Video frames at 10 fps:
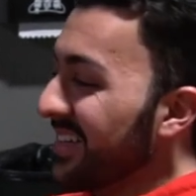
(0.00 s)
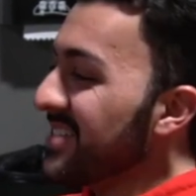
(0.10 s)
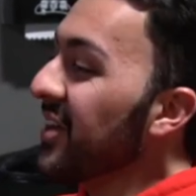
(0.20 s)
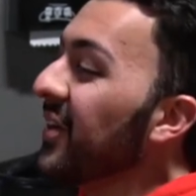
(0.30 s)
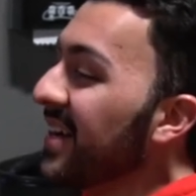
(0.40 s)

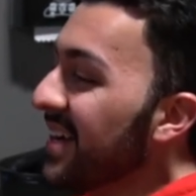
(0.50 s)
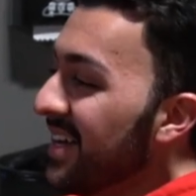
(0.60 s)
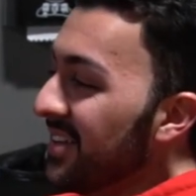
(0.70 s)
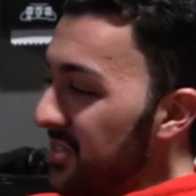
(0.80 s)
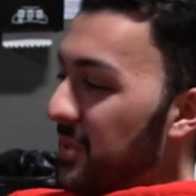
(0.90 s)
so
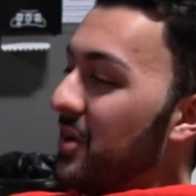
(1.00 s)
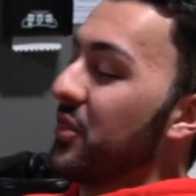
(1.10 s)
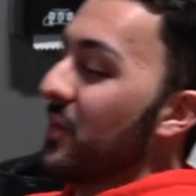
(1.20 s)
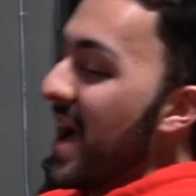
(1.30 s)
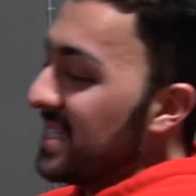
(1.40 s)
something called
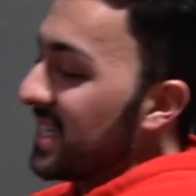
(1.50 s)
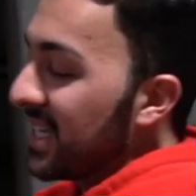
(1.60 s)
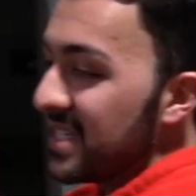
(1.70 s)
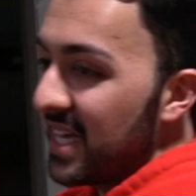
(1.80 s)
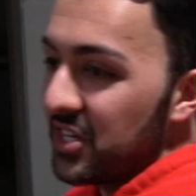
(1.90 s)
thoracic
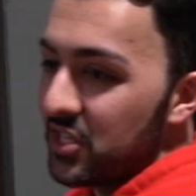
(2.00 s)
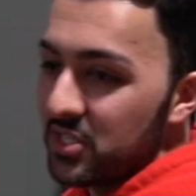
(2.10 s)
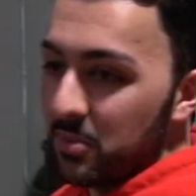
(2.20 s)
extension.